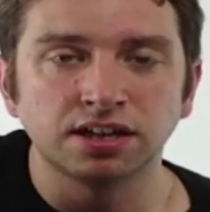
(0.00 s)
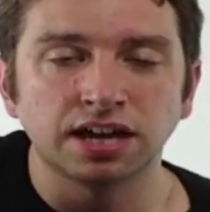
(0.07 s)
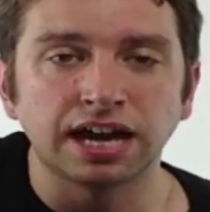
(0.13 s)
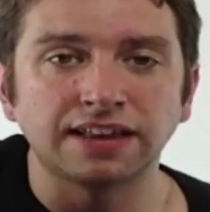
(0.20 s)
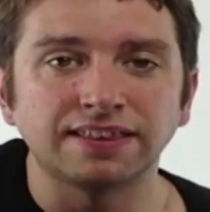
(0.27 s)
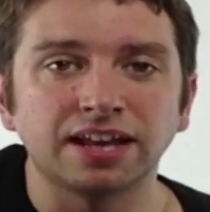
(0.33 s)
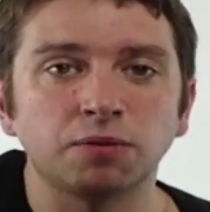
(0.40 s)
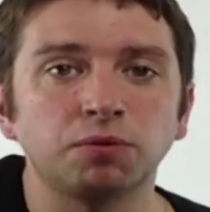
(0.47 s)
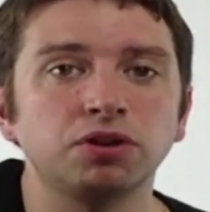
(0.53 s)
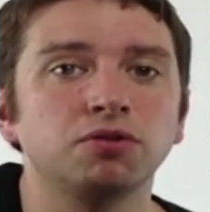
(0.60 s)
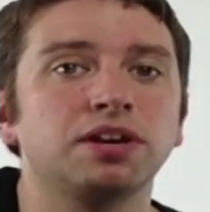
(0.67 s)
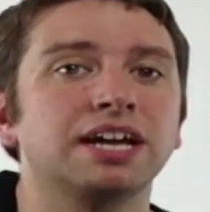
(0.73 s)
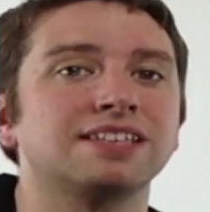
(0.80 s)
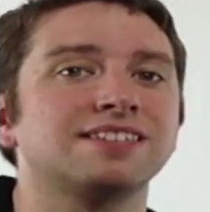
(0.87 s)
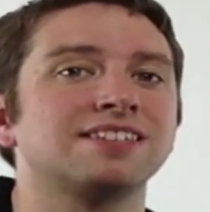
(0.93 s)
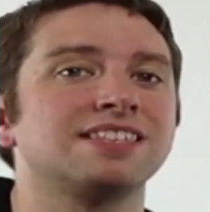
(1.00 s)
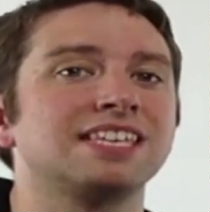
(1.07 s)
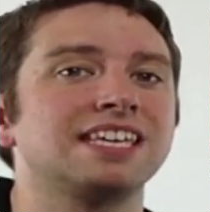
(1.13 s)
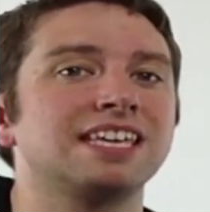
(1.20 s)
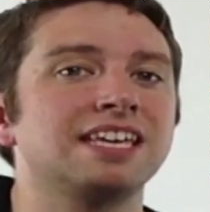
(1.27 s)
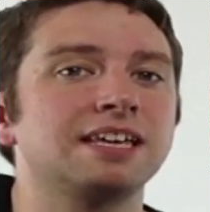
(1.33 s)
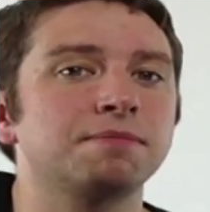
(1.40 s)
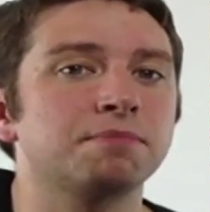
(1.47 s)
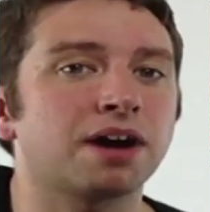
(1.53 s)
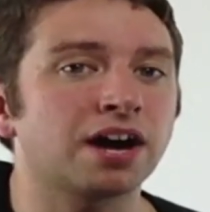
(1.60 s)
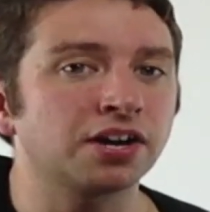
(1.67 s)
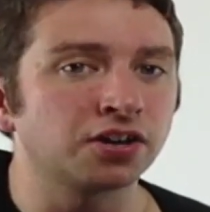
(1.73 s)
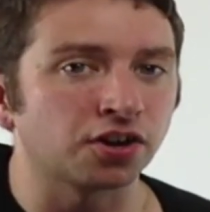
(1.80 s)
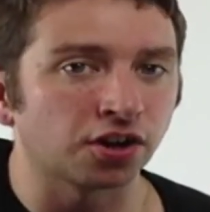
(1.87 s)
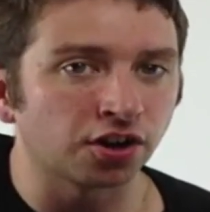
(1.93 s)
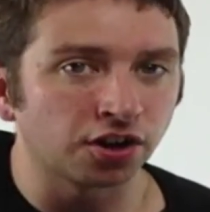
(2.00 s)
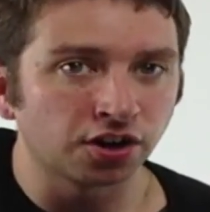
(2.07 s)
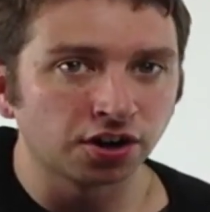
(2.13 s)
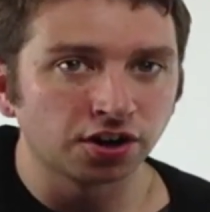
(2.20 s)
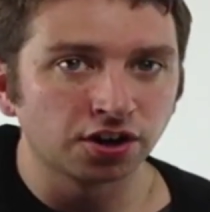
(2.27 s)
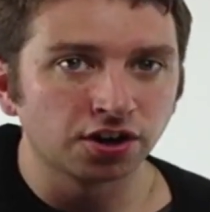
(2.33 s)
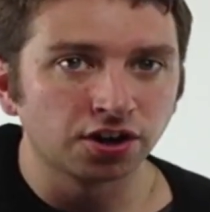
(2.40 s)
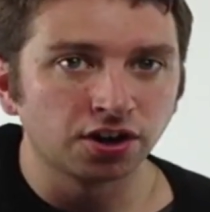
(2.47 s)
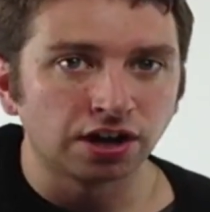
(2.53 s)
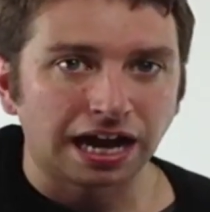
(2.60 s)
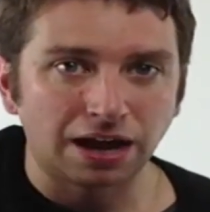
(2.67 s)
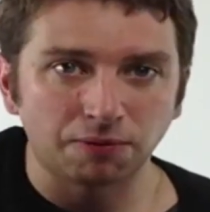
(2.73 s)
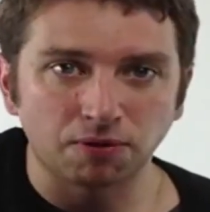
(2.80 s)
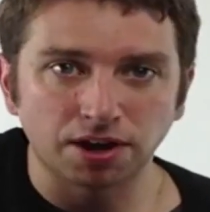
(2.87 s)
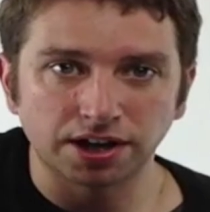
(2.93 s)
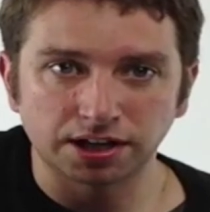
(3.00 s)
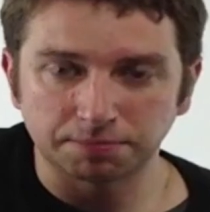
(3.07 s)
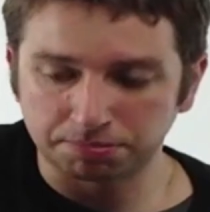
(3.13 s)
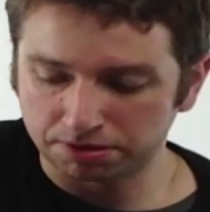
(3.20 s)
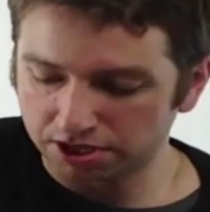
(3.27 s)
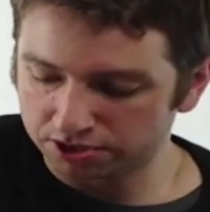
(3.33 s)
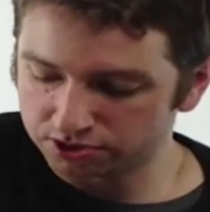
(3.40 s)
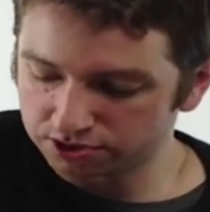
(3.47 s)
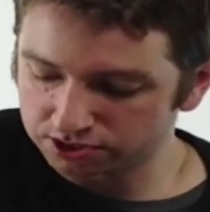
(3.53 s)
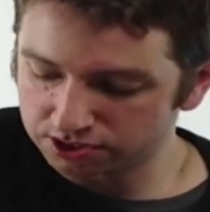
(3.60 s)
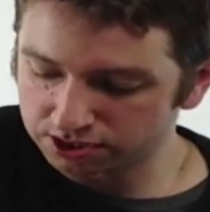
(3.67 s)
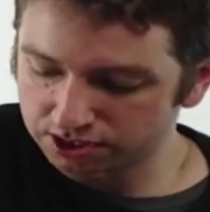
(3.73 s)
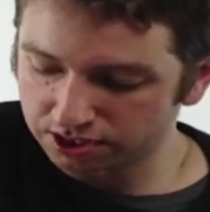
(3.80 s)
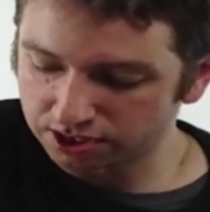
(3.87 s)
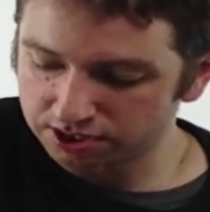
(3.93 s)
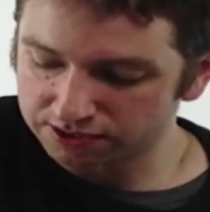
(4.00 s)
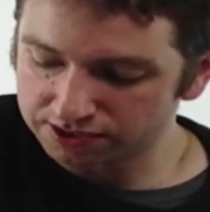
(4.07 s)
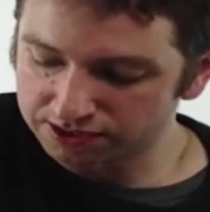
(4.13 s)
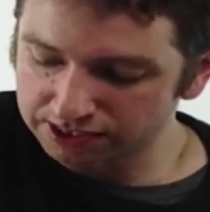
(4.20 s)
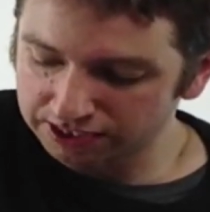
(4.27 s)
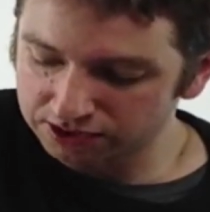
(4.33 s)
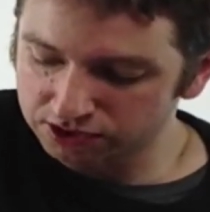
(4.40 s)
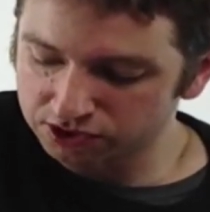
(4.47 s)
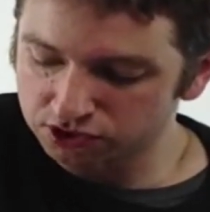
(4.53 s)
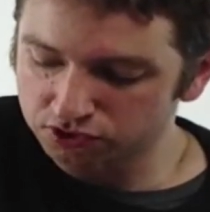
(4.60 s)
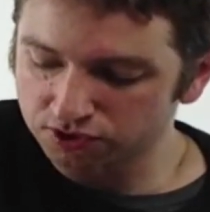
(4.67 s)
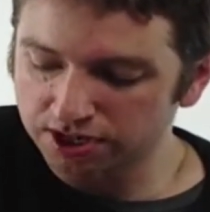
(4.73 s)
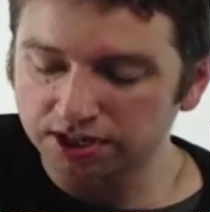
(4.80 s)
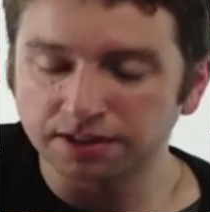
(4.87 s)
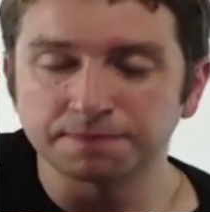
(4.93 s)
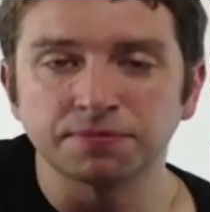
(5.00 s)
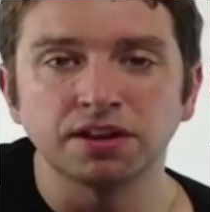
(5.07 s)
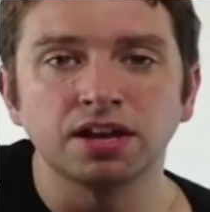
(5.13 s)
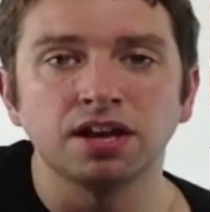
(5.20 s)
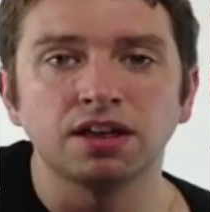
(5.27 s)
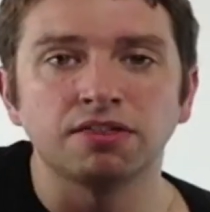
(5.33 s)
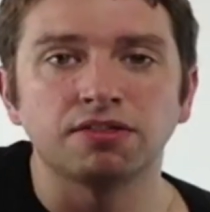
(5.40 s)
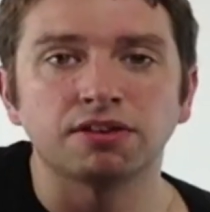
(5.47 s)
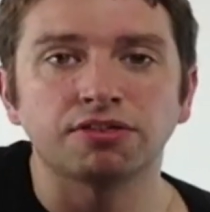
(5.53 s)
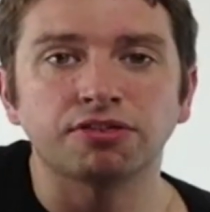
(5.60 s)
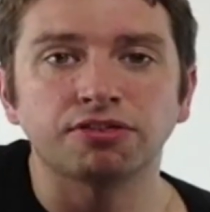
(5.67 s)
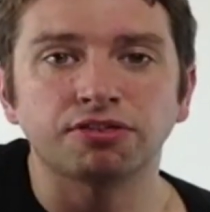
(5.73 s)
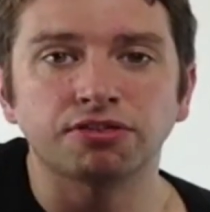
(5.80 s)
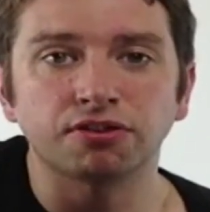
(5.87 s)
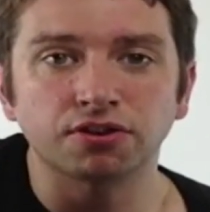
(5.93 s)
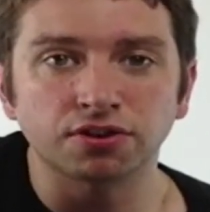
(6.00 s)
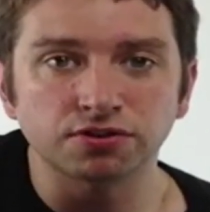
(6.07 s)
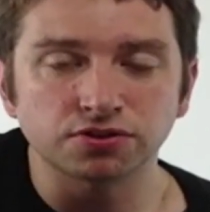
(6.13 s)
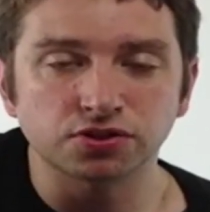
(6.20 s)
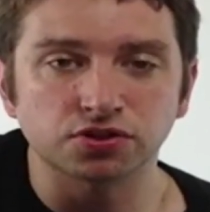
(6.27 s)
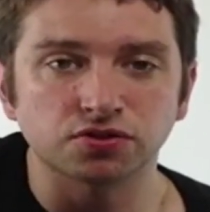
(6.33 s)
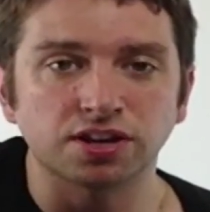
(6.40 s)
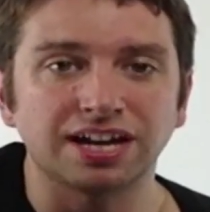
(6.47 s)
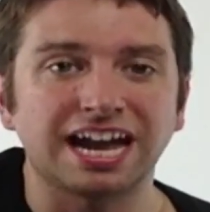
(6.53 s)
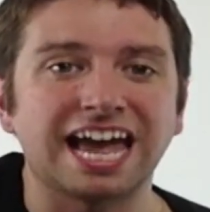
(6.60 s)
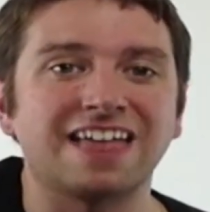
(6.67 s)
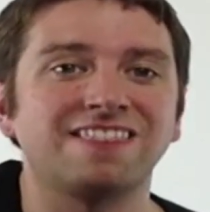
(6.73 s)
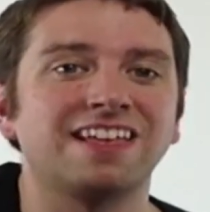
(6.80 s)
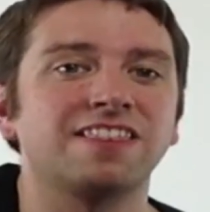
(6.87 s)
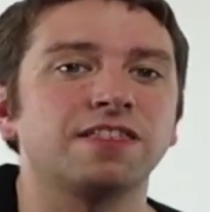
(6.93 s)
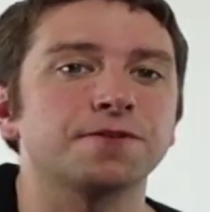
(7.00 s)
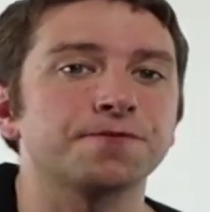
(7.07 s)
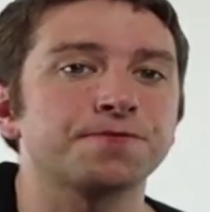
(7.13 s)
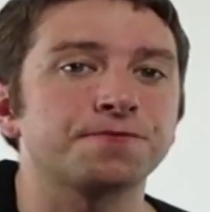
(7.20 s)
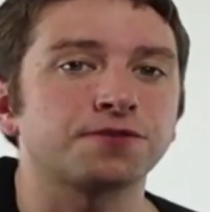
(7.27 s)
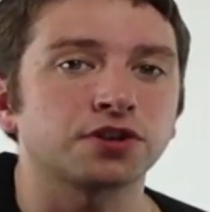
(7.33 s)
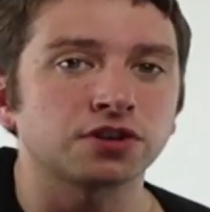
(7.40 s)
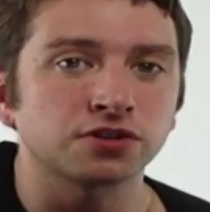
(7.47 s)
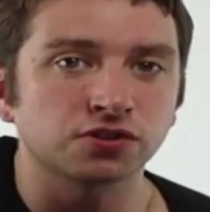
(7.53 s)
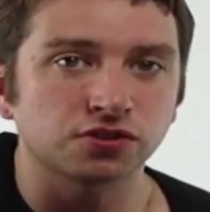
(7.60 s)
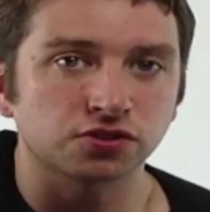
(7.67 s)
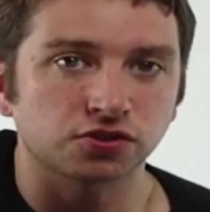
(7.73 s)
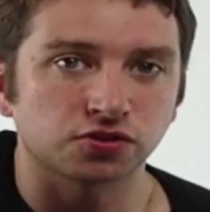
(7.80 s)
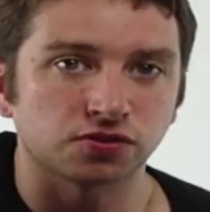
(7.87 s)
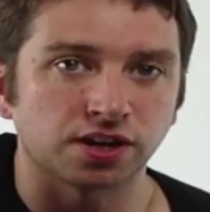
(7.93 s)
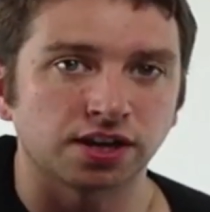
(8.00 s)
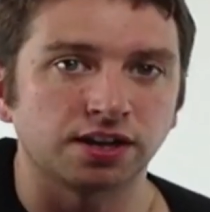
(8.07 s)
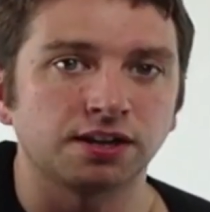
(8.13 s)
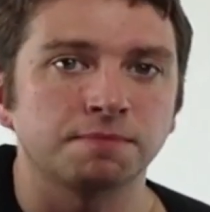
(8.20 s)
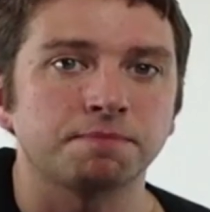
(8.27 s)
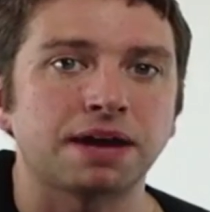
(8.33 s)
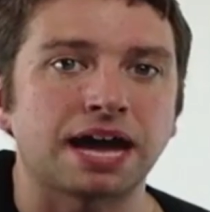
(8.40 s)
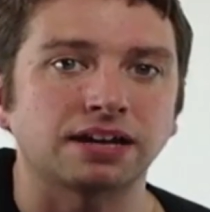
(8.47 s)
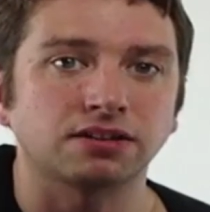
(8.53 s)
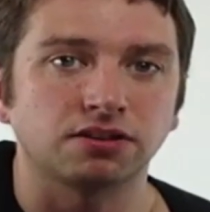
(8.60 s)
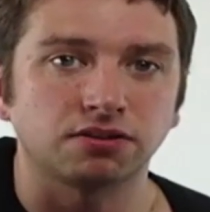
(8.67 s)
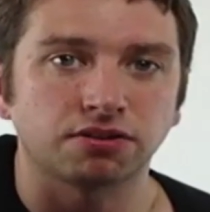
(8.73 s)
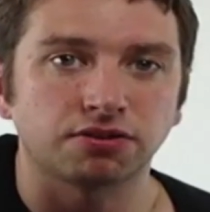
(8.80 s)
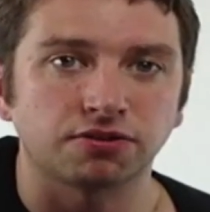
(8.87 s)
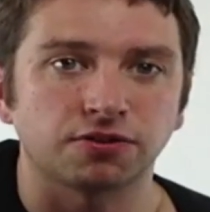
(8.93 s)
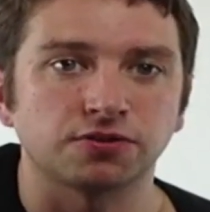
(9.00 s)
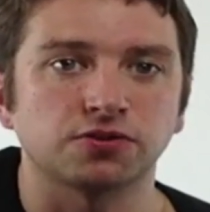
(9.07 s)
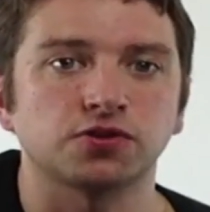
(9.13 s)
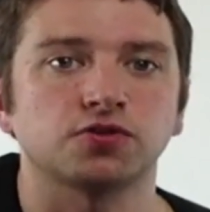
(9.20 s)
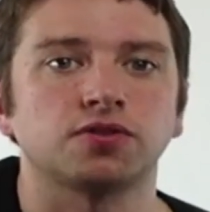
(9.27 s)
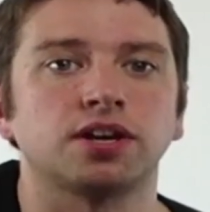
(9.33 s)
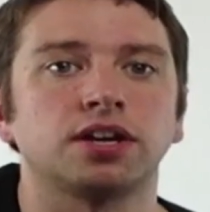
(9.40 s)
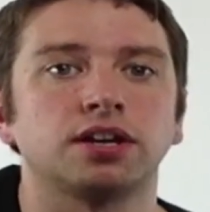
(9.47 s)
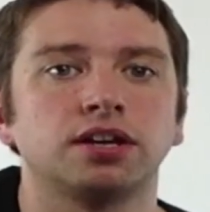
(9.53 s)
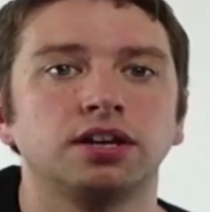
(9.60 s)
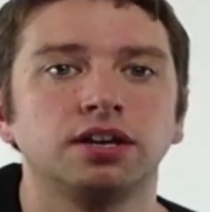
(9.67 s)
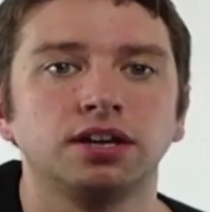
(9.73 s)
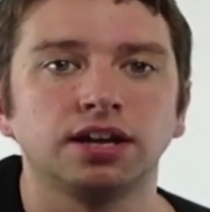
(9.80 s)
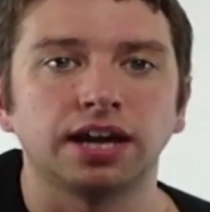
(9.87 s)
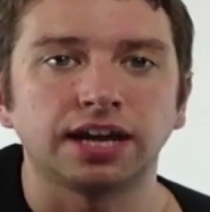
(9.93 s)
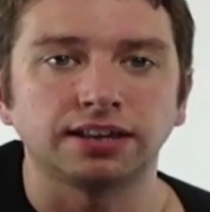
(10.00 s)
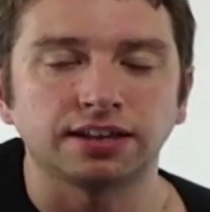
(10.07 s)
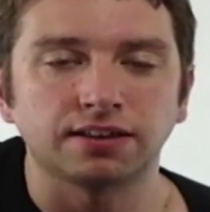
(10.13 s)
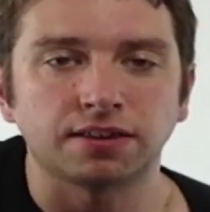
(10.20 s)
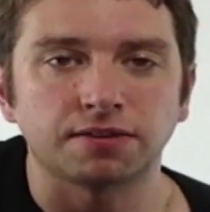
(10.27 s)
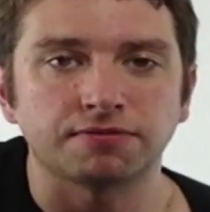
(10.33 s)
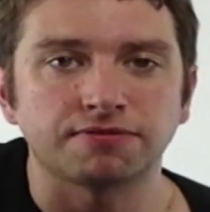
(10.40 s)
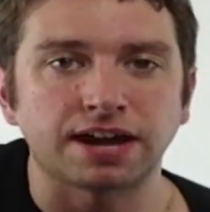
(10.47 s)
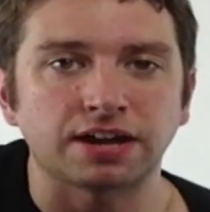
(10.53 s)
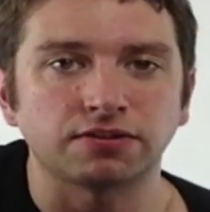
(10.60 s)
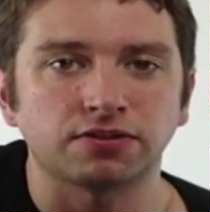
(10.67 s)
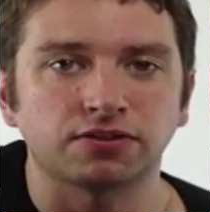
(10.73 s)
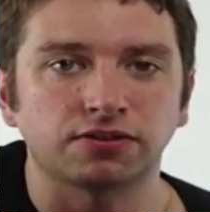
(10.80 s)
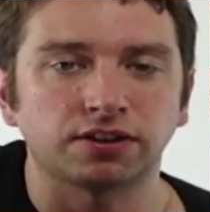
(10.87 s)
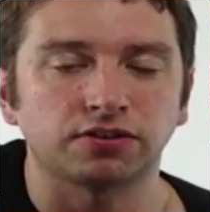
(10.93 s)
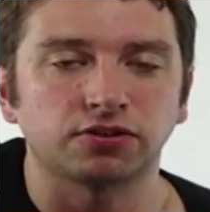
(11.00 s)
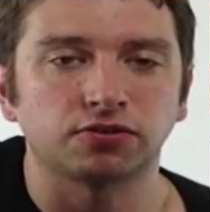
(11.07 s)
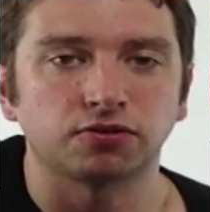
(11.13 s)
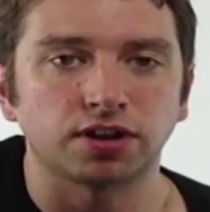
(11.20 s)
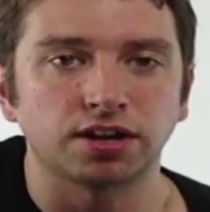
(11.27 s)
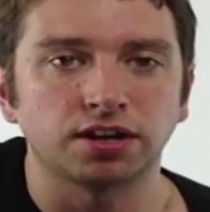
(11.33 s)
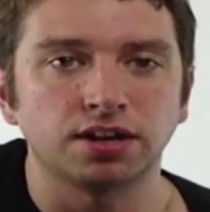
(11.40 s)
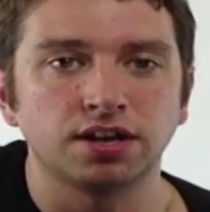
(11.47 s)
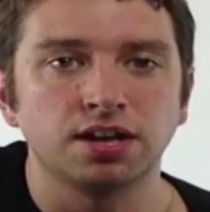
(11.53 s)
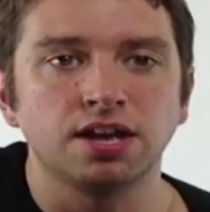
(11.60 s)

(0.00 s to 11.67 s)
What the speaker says: And then when you get to the E minor, I want you to pluck just the 6th string, the 3rd string, and then the 1st string, back to the 3rd string, and then to the fat 6th string.